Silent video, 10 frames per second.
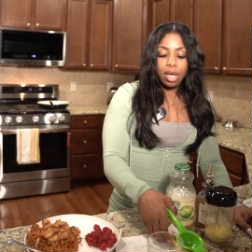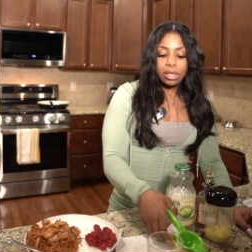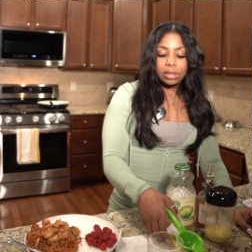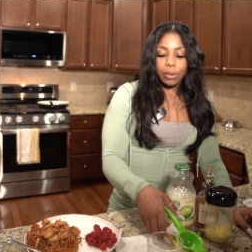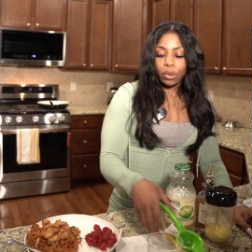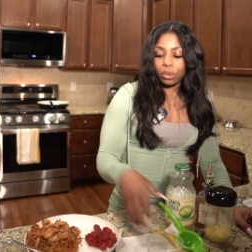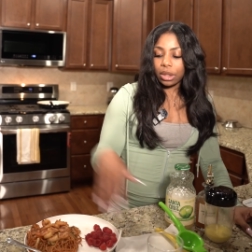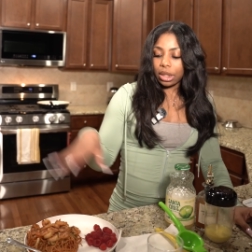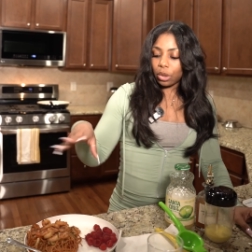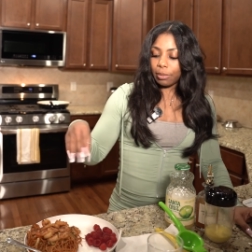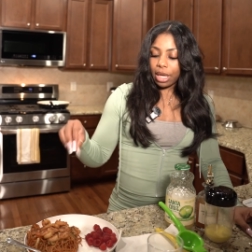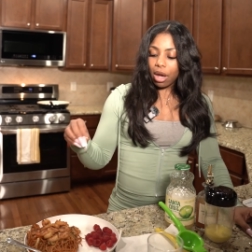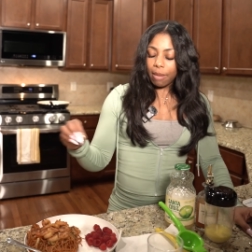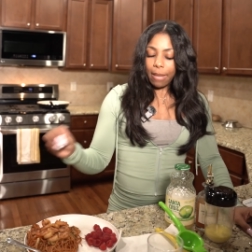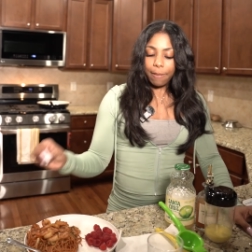sprinkled a little bit
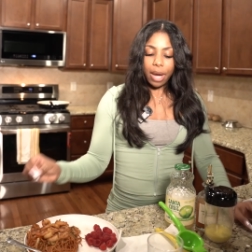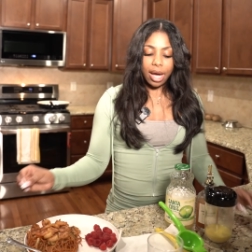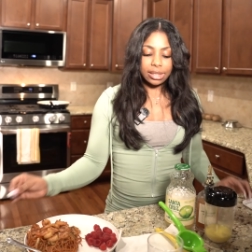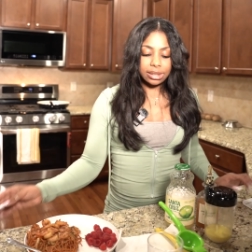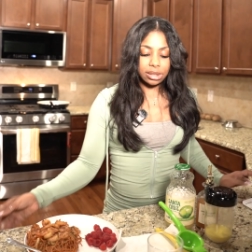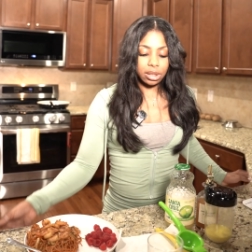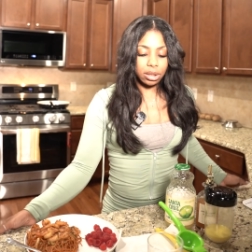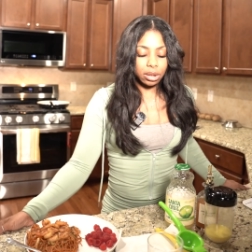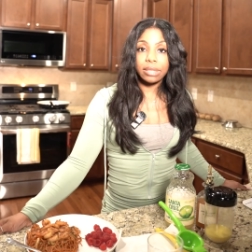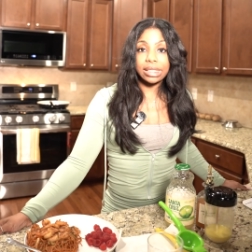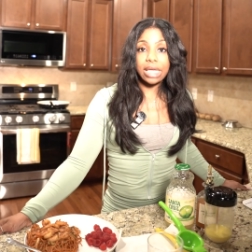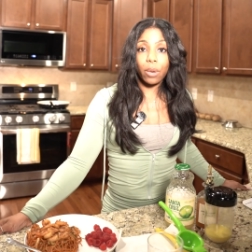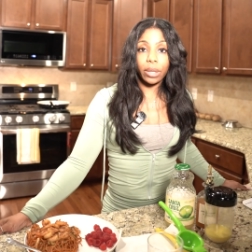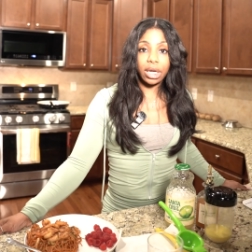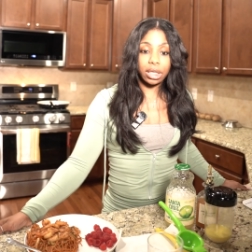on my pasta. That's
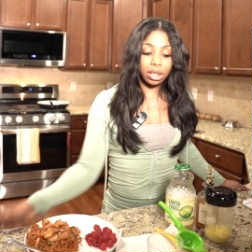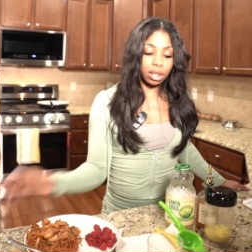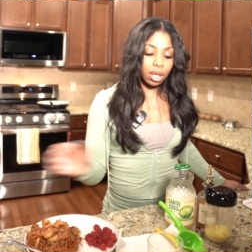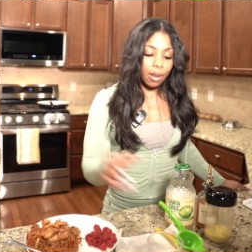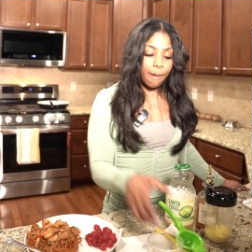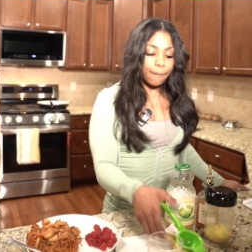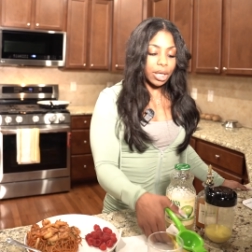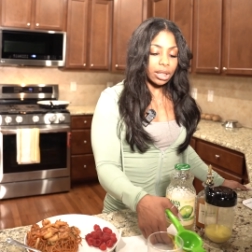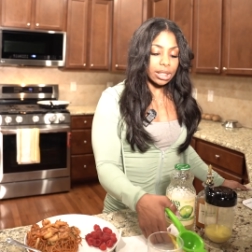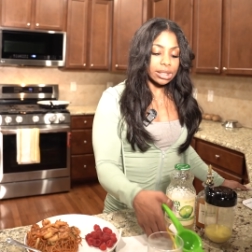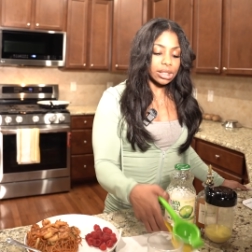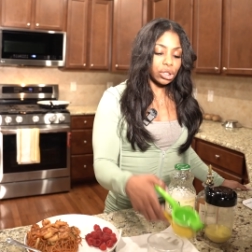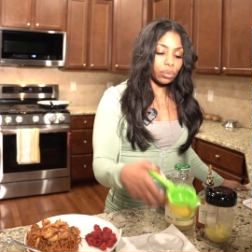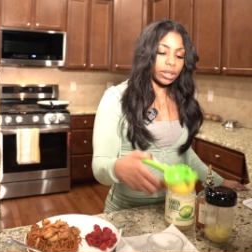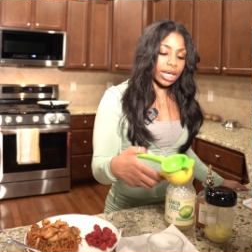how we're gonna put
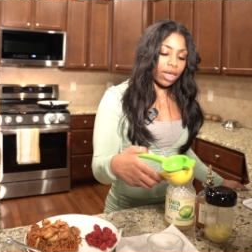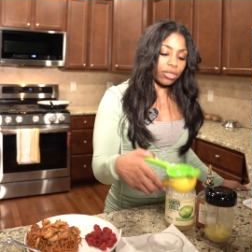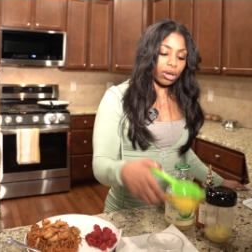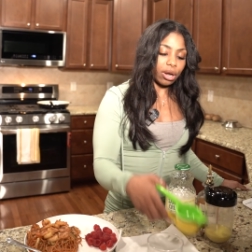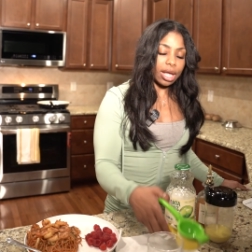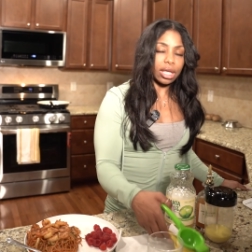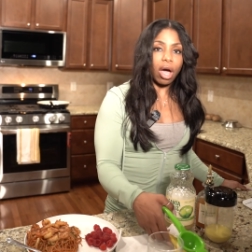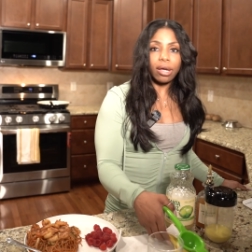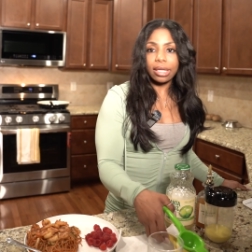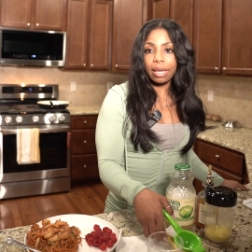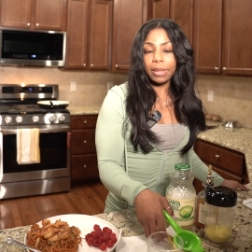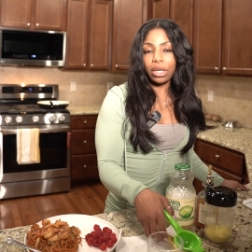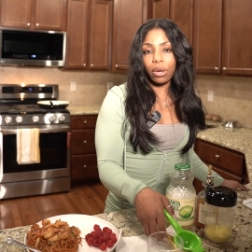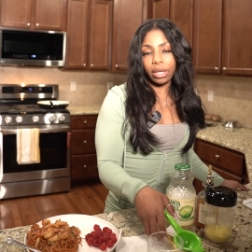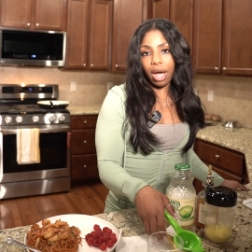this together. And y'all can let me
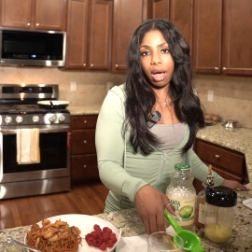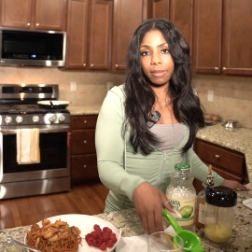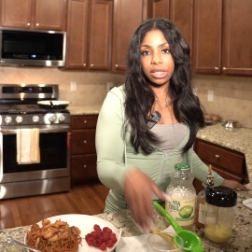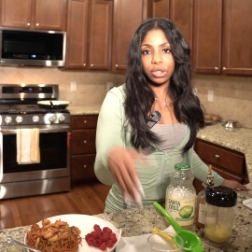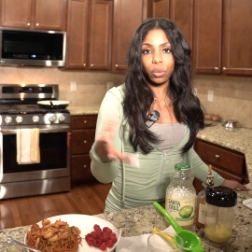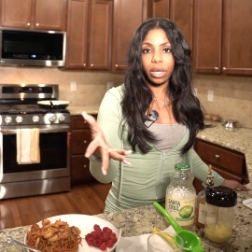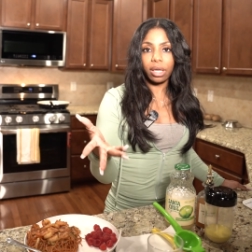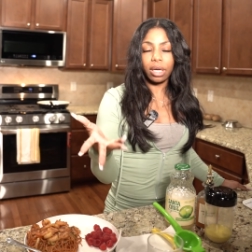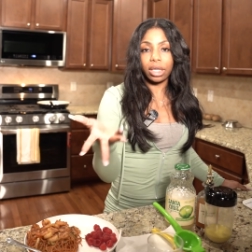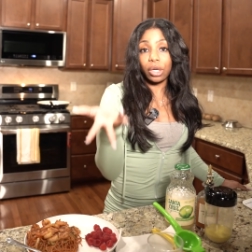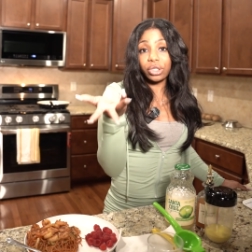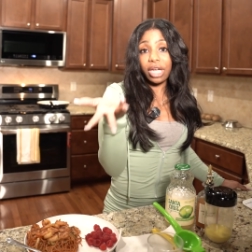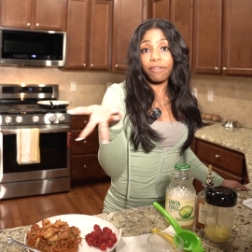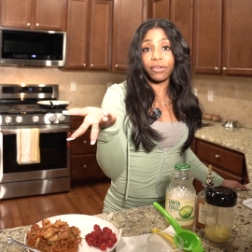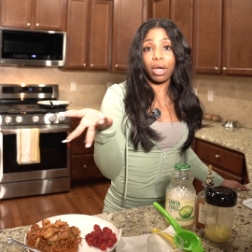know in the comments what a glow
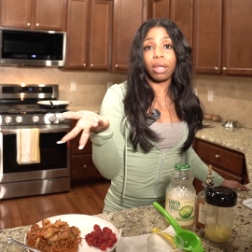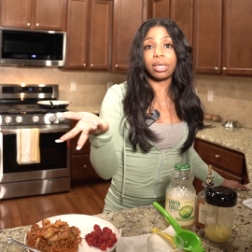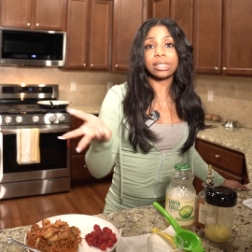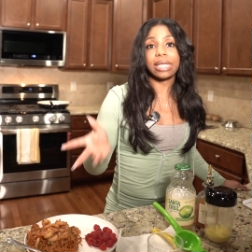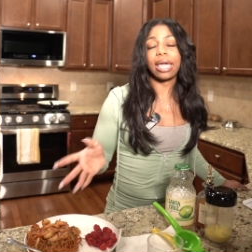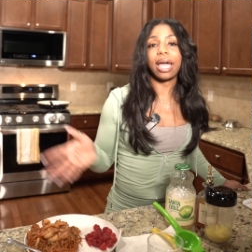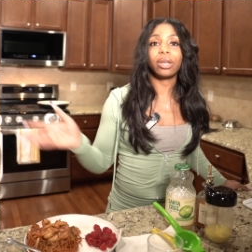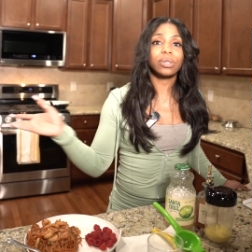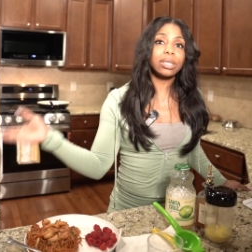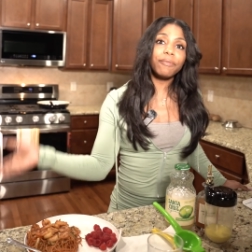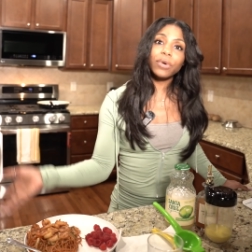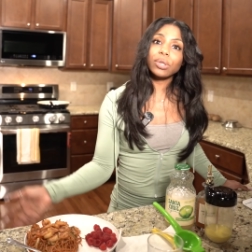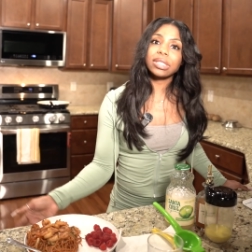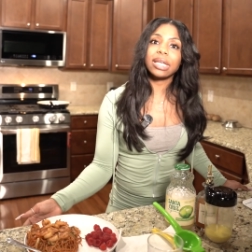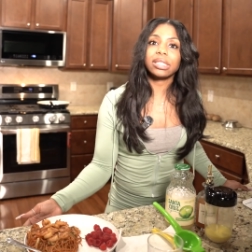shot for y'all looks like. I know some
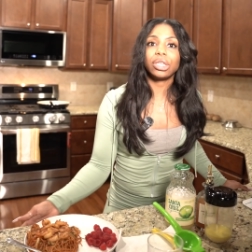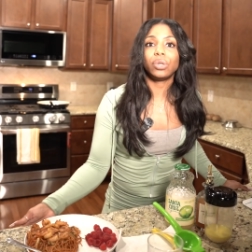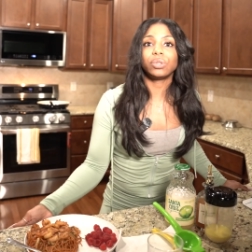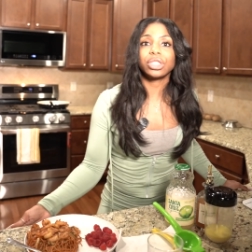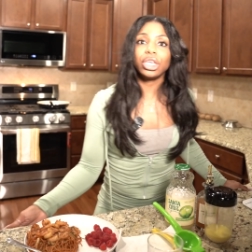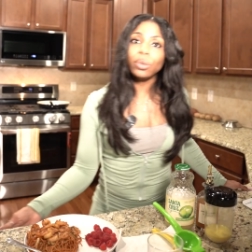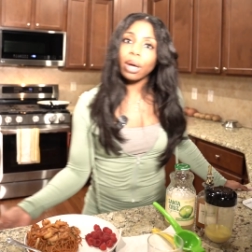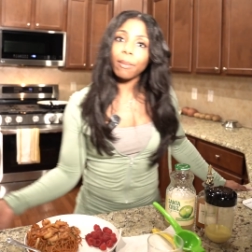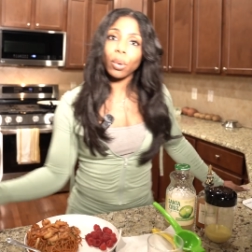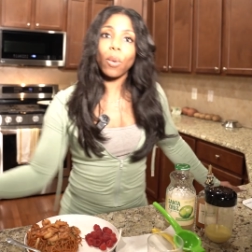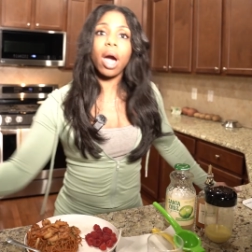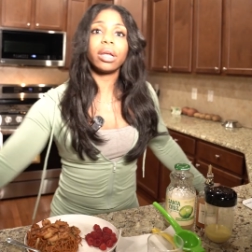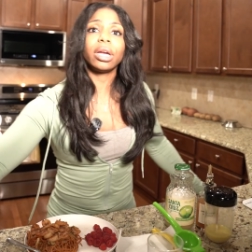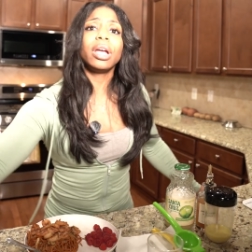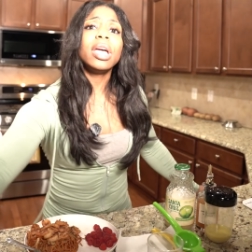folks like to use cucumber water,